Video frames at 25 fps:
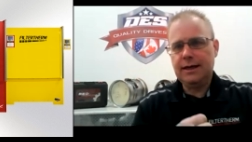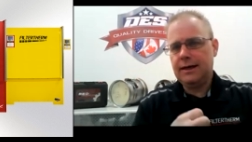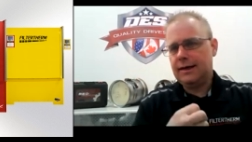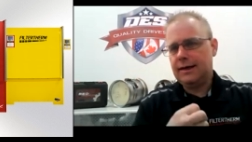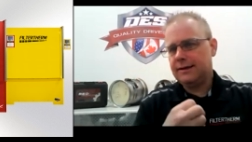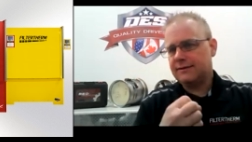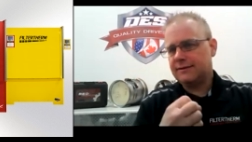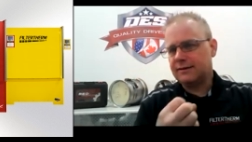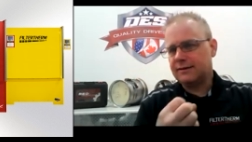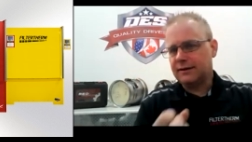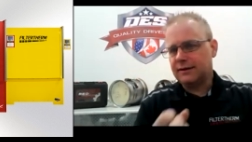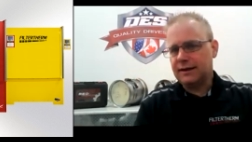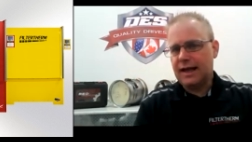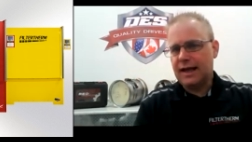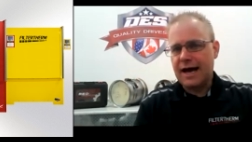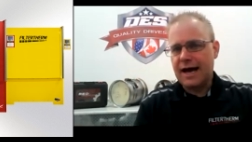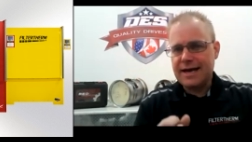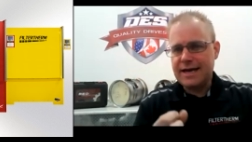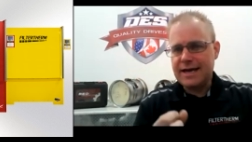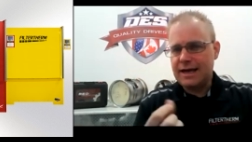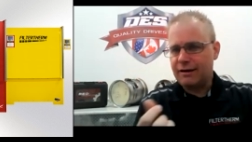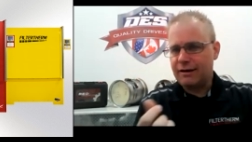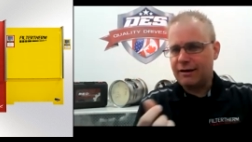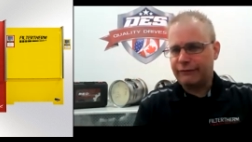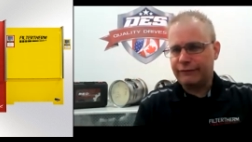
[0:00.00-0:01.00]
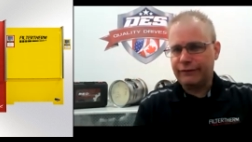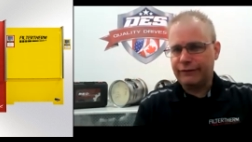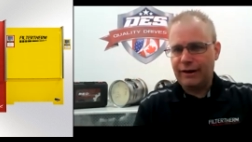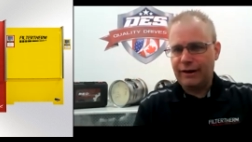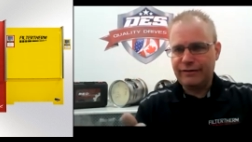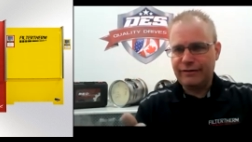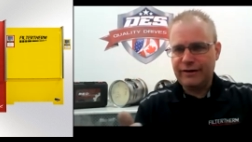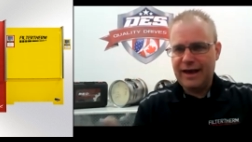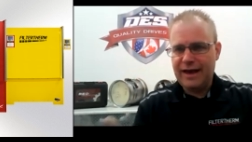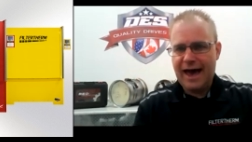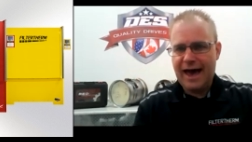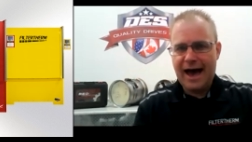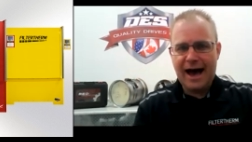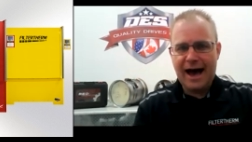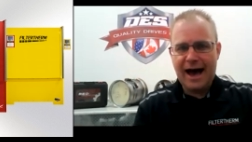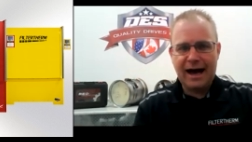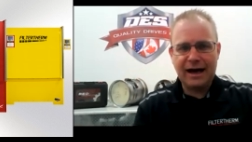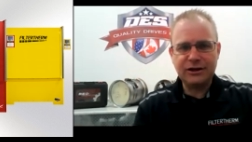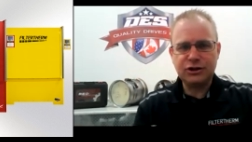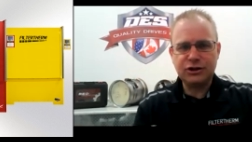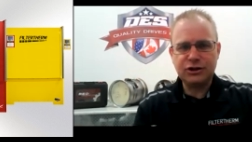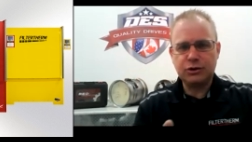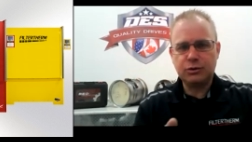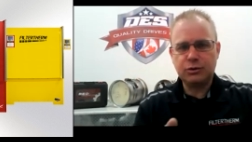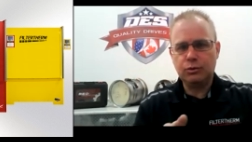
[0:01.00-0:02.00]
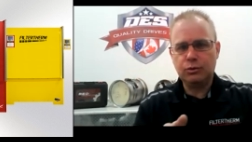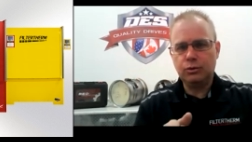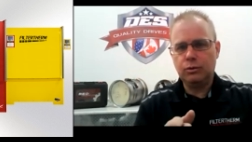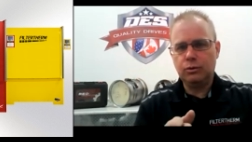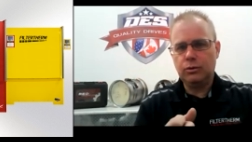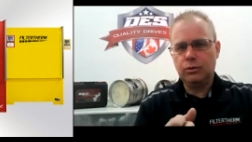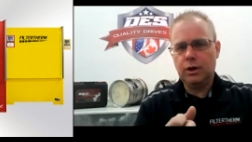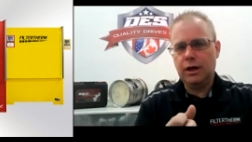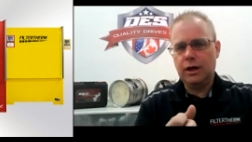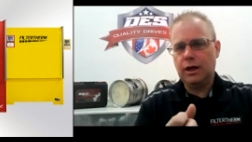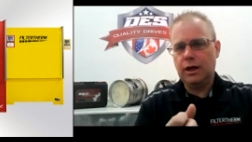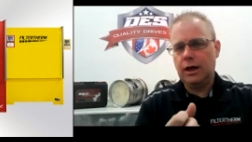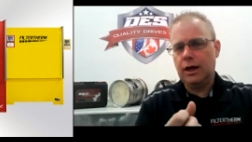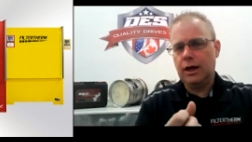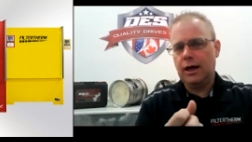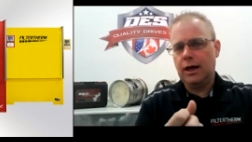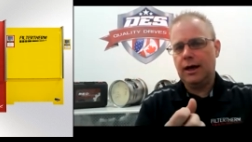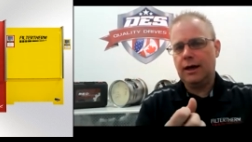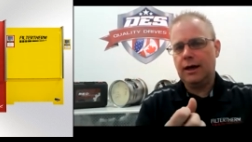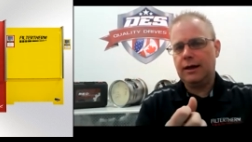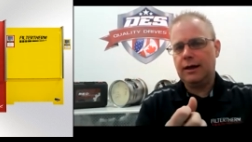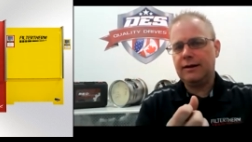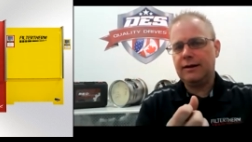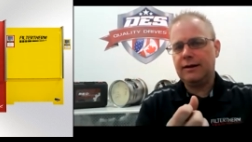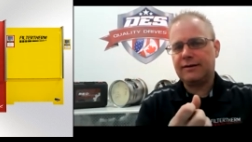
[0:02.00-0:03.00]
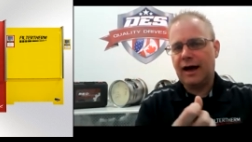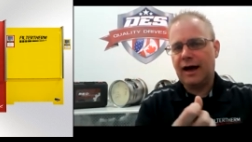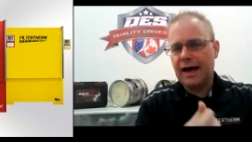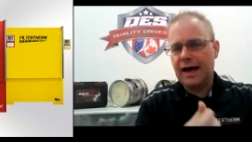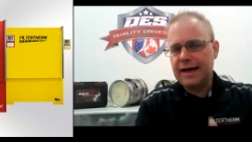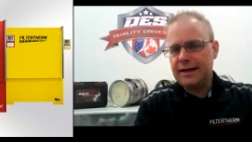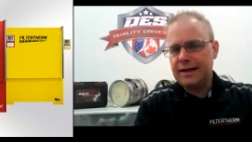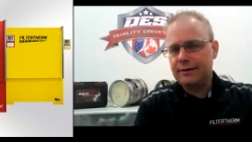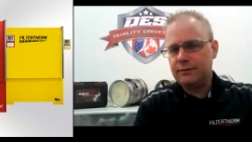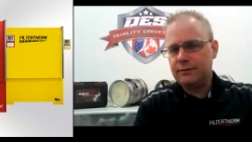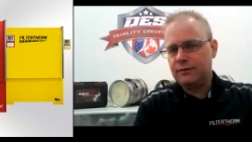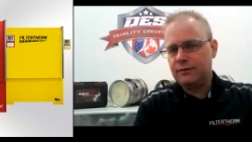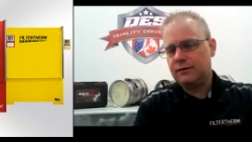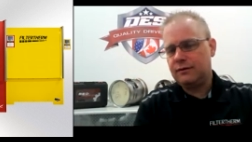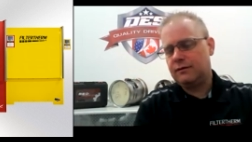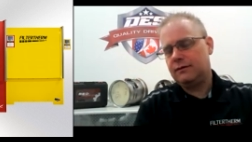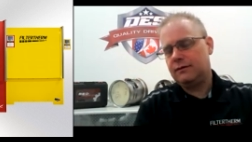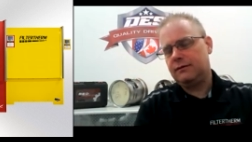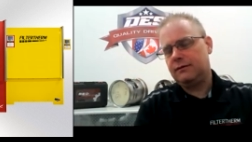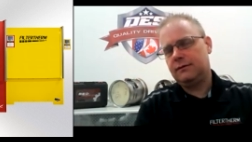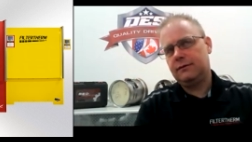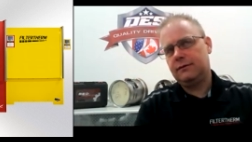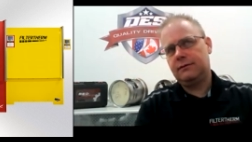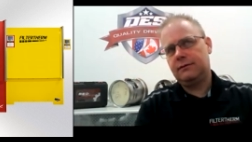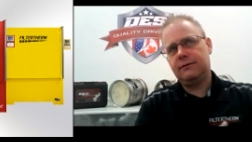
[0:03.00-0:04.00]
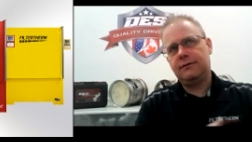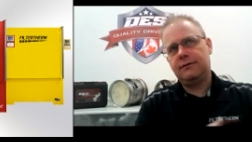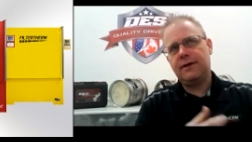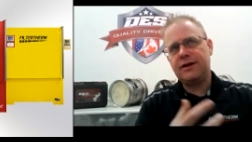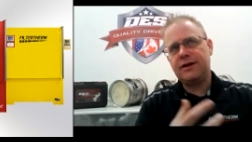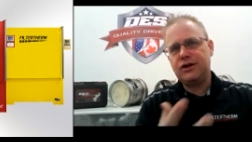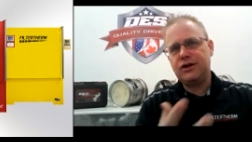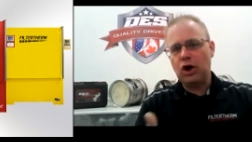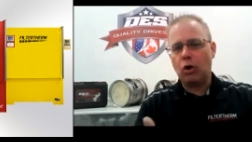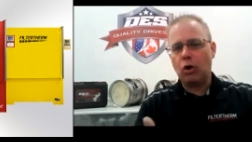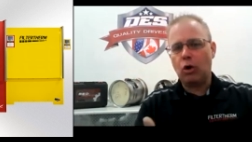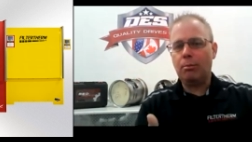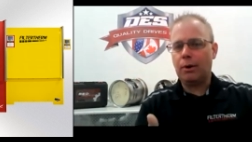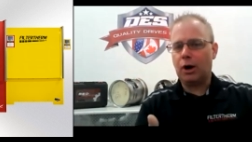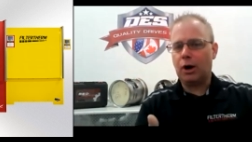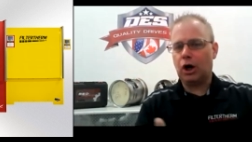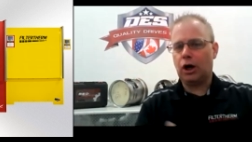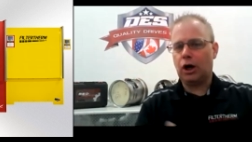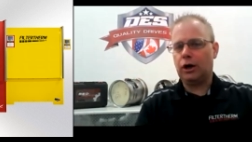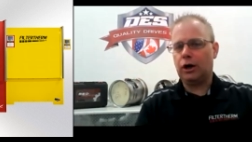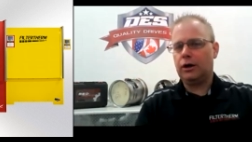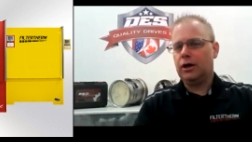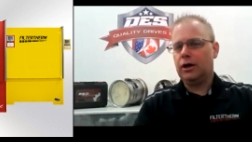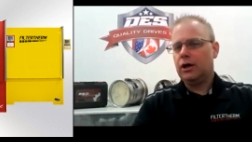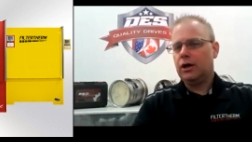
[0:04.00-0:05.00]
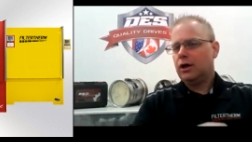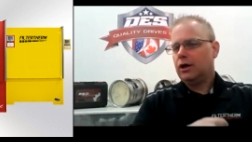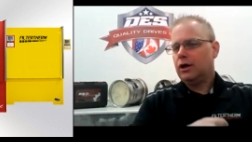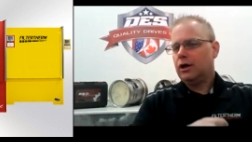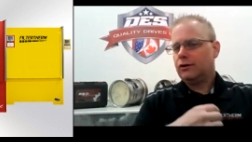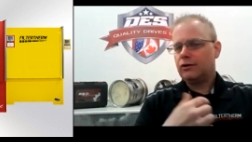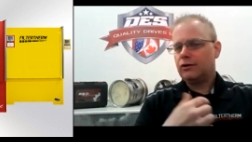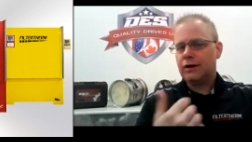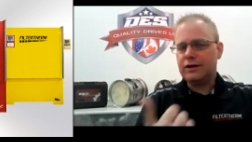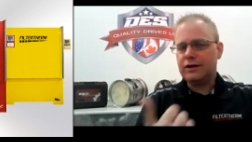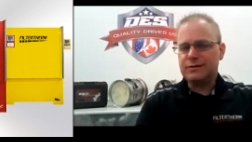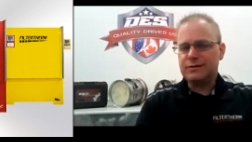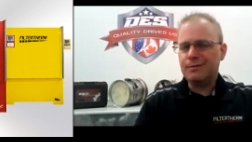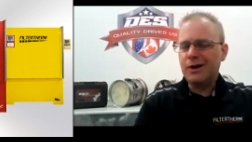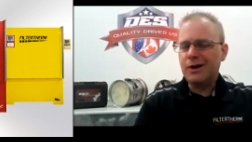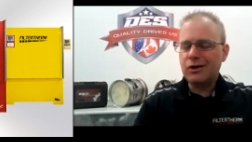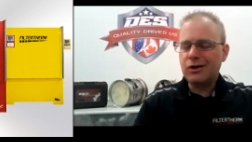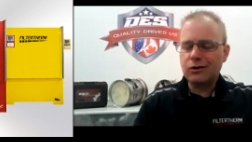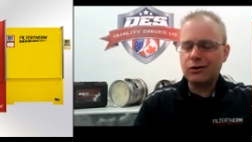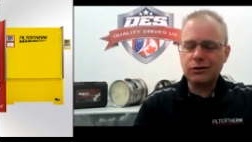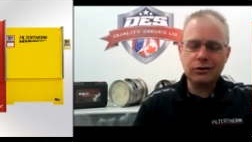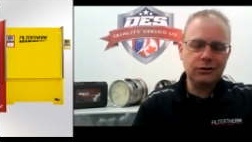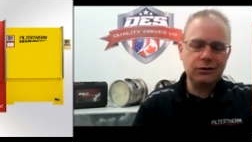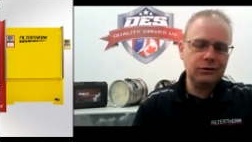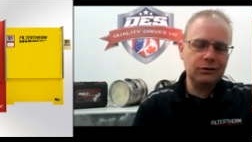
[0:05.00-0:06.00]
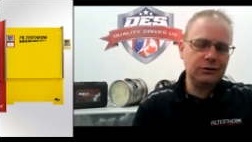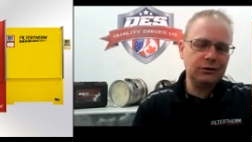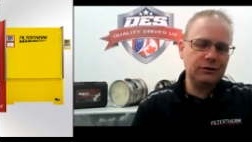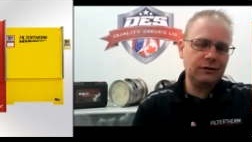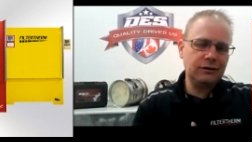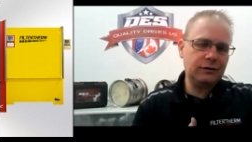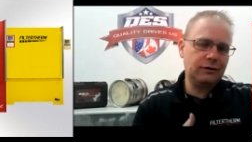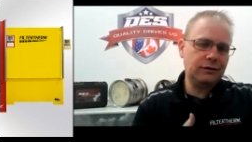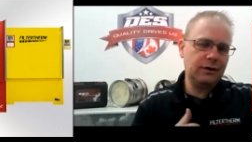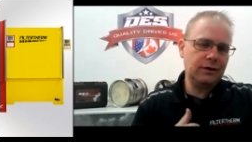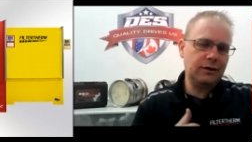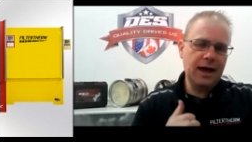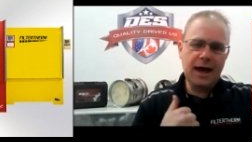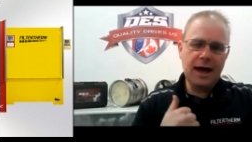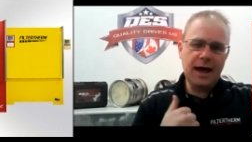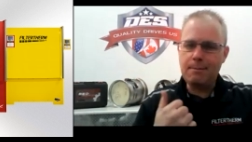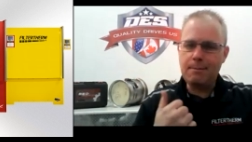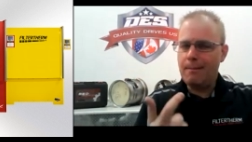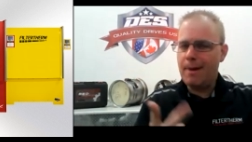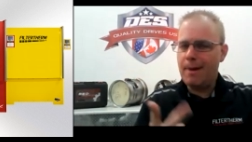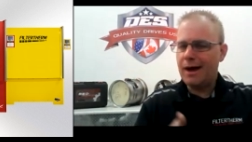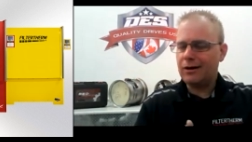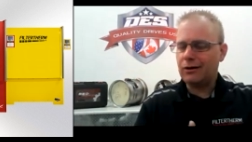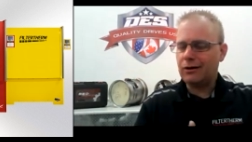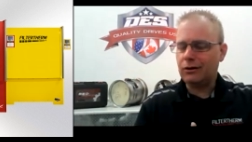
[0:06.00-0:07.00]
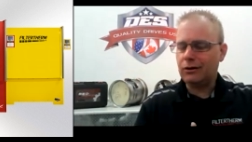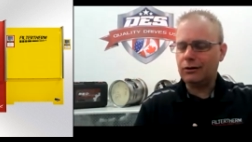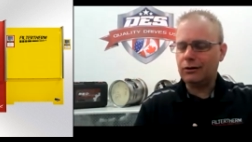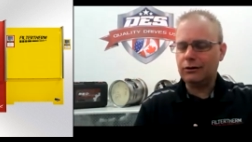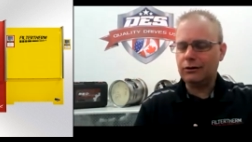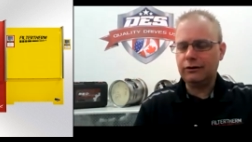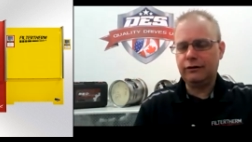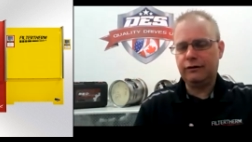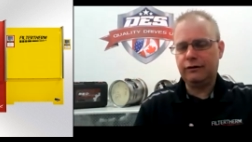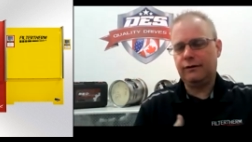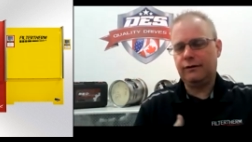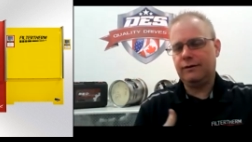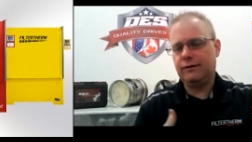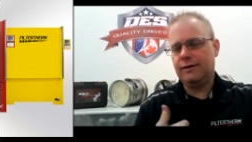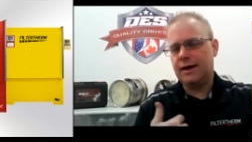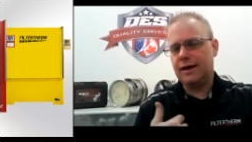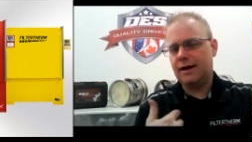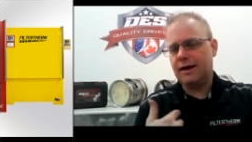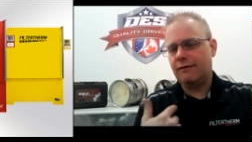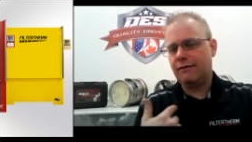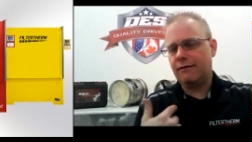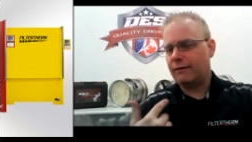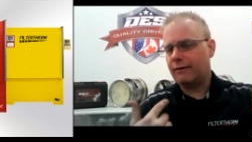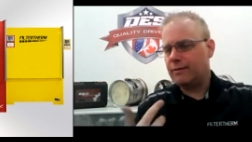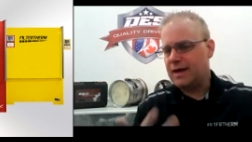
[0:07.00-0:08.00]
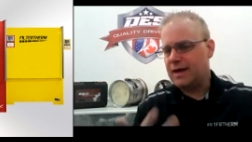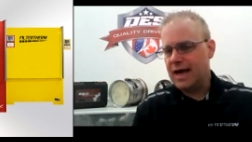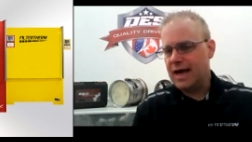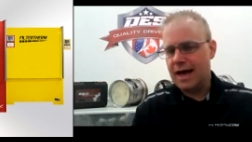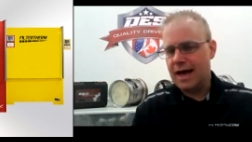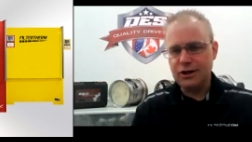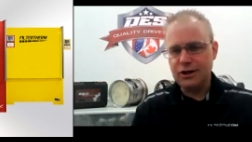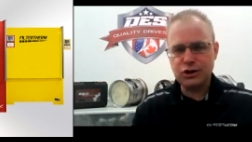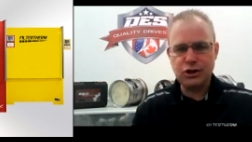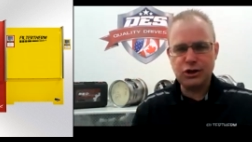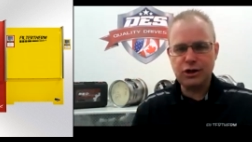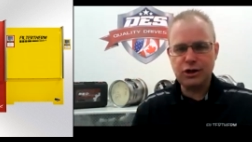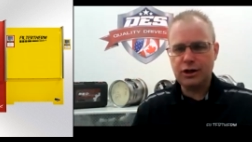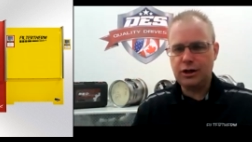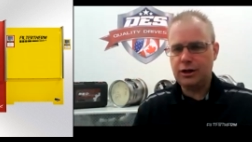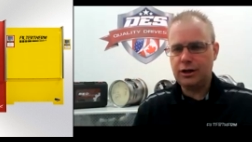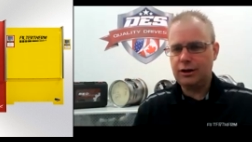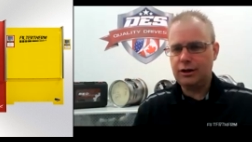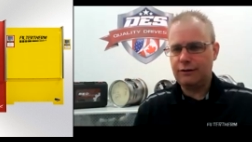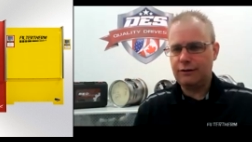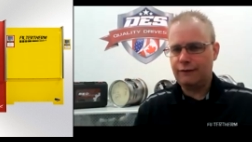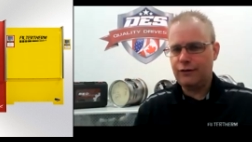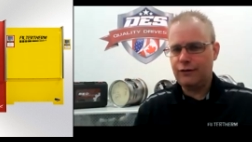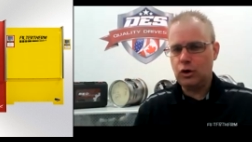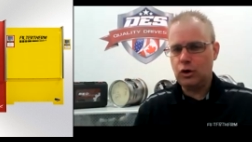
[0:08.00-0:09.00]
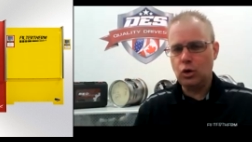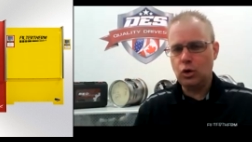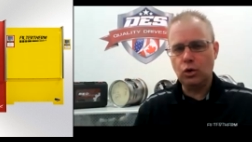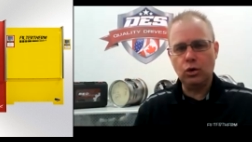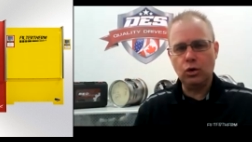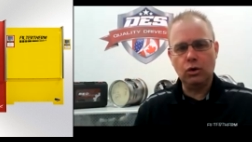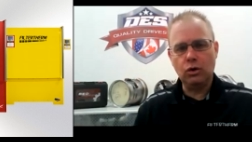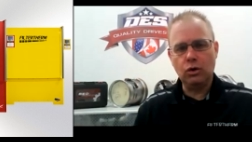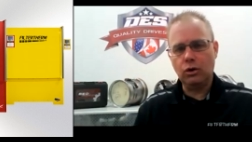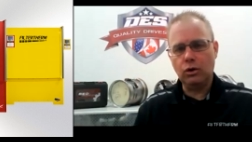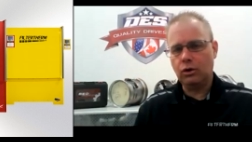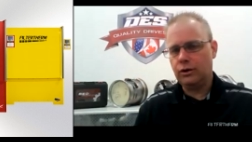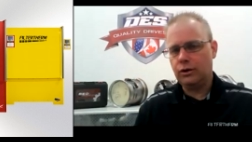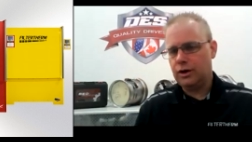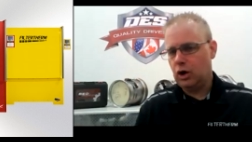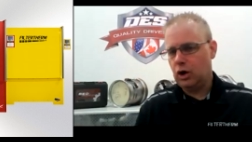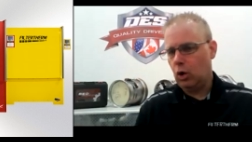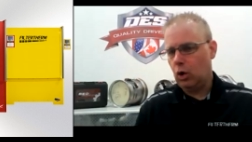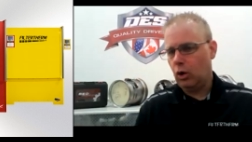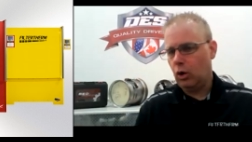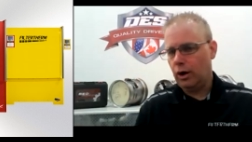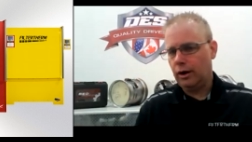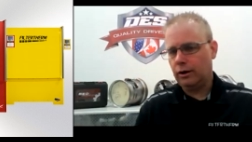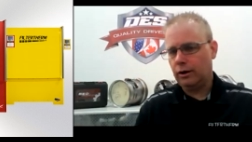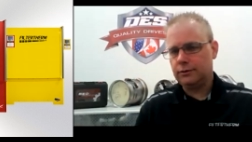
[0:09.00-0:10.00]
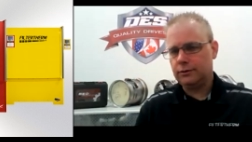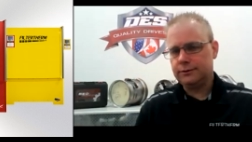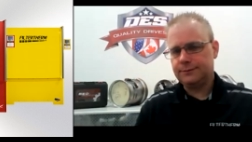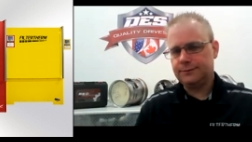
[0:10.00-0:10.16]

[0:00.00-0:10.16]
It's light and fluffy ash, and it's items that don't burn. Trace minerals and metals that come from the engine, the fuel, and the oil.